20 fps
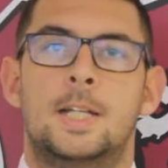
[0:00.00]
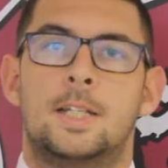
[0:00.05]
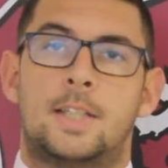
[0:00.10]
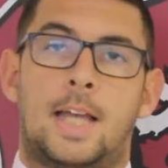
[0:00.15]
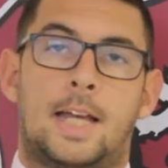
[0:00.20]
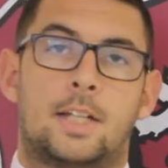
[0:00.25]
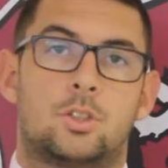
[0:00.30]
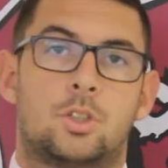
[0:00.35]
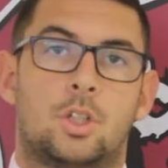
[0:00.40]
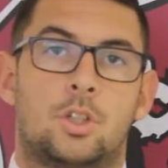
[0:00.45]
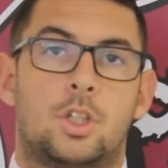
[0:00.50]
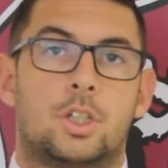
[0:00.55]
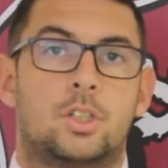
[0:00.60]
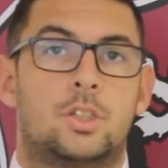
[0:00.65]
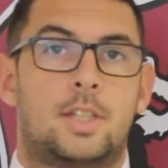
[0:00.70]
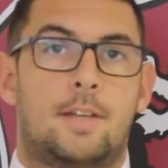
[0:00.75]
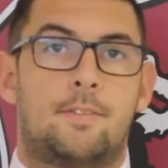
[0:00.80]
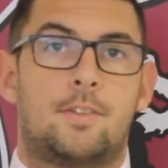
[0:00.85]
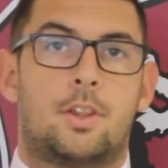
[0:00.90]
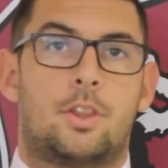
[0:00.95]
That's on the
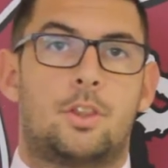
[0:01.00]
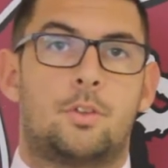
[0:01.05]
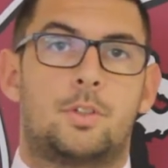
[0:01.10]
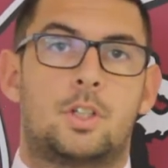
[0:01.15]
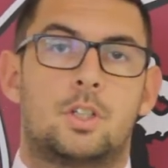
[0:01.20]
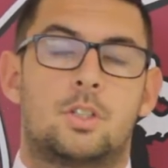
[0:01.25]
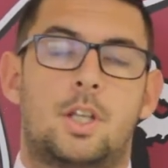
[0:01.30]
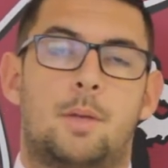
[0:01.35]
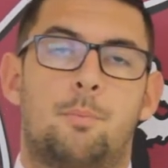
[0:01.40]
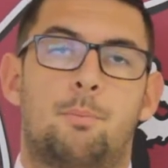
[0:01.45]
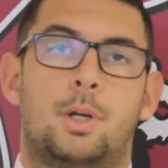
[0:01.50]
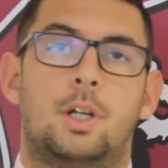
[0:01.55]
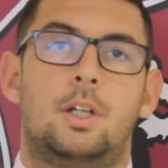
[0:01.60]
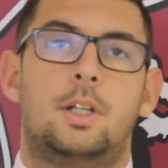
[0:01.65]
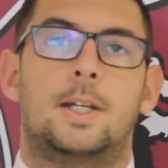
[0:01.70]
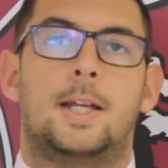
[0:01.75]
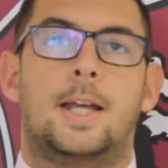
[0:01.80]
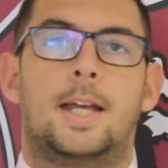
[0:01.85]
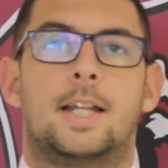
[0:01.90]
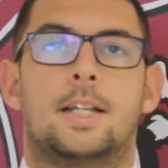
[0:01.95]
7th of
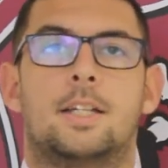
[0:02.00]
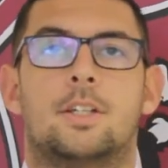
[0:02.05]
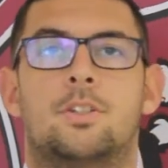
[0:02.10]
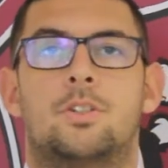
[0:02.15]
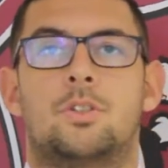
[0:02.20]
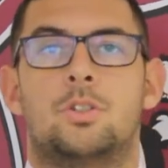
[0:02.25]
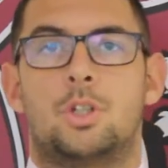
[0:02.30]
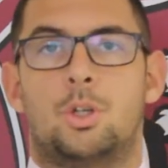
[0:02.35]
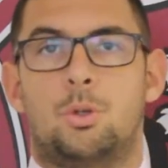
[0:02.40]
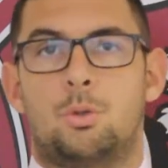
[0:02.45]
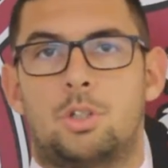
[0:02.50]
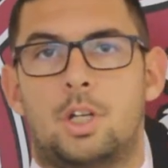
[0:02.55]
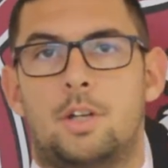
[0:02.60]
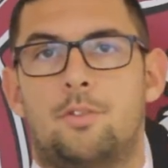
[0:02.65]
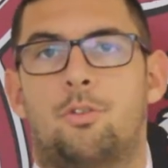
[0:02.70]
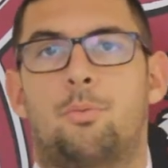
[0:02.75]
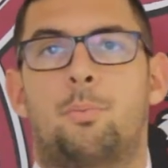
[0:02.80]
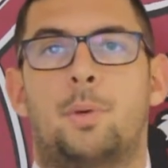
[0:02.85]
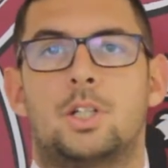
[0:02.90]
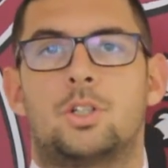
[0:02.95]
December, and news and
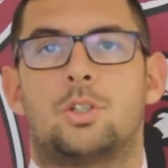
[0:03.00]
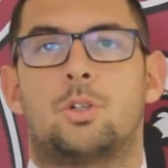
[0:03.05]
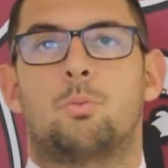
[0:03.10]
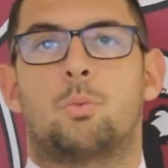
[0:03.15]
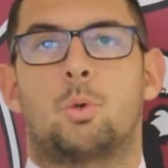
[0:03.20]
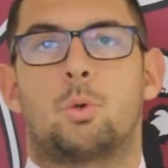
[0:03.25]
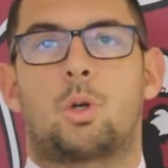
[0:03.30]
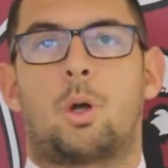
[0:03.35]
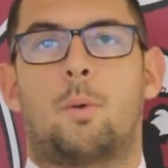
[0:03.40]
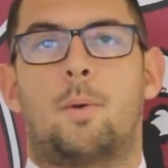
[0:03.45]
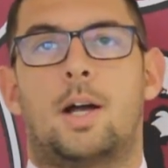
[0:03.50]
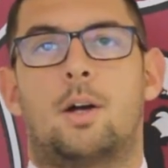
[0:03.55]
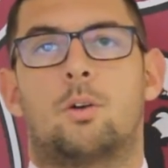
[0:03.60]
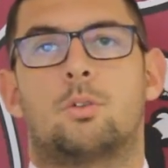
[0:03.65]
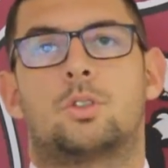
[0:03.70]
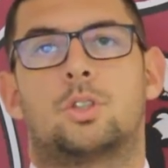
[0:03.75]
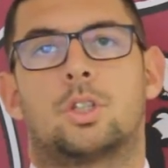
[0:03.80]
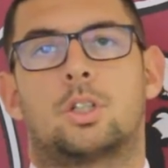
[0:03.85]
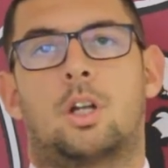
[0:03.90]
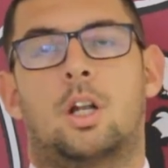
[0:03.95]
information will go
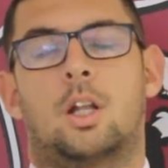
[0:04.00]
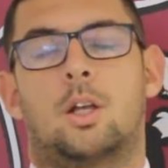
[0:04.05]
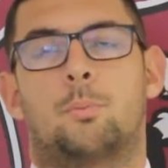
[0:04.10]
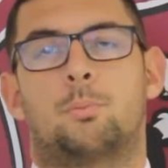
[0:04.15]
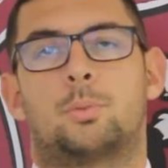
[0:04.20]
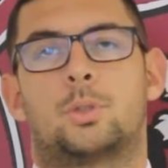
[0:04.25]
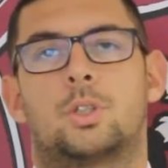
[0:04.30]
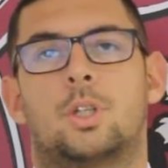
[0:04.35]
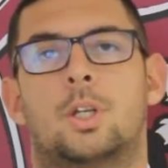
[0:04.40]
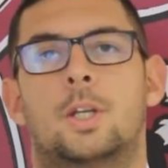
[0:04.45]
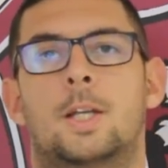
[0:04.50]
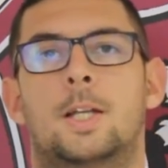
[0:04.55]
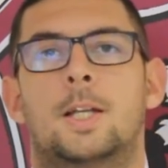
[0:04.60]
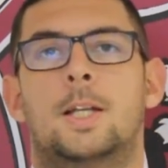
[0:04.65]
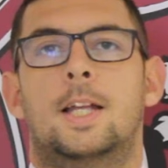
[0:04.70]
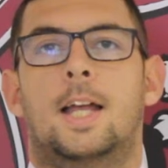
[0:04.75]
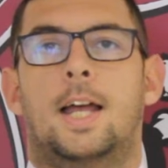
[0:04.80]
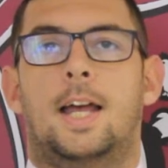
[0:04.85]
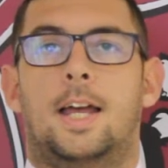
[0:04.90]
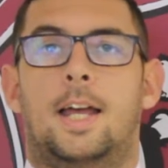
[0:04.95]
out to clubs
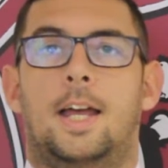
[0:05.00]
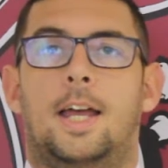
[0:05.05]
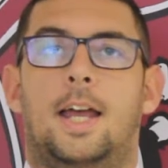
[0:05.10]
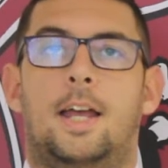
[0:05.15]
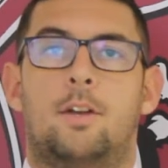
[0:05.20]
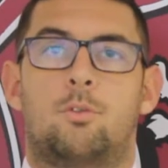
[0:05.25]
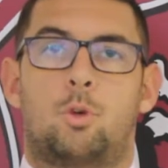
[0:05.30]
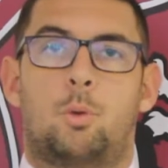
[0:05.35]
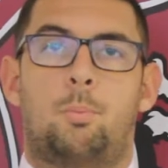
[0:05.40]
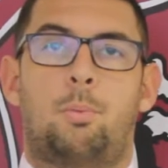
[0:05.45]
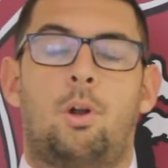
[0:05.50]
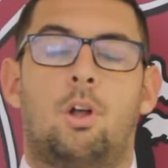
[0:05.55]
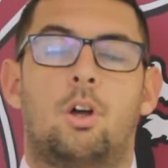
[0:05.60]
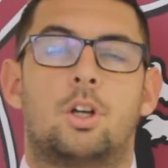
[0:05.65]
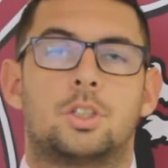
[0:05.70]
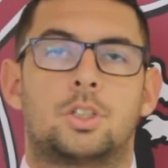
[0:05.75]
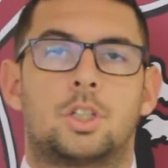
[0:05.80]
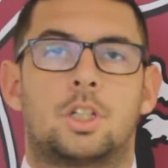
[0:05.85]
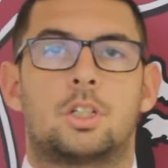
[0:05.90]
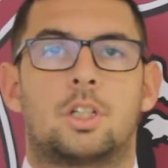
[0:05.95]
and
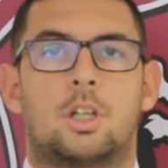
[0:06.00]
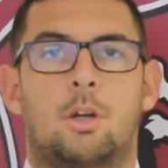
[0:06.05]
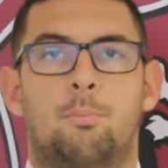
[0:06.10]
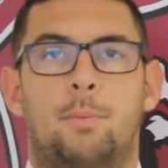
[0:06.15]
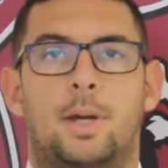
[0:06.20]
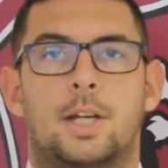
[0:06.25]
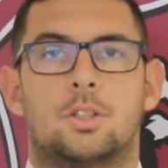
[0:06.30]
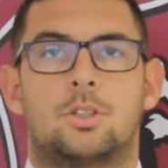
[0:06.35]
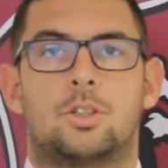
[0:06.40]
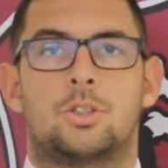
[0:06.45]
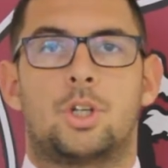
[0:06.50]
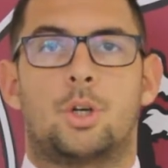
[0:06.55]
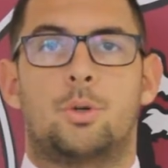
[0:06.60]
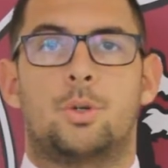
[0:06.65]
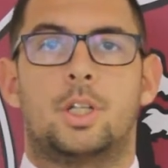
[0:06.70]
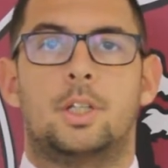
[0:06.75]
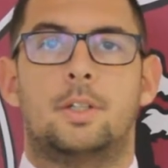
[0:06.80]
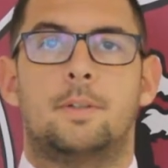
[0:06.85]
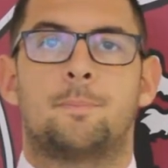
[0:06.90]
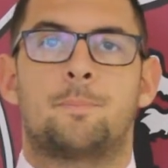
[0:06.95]
replies can come back to
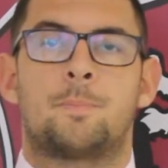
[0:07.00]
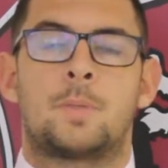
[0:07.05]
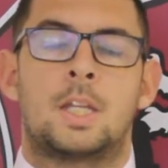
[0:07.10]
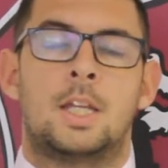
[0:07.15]
Jody.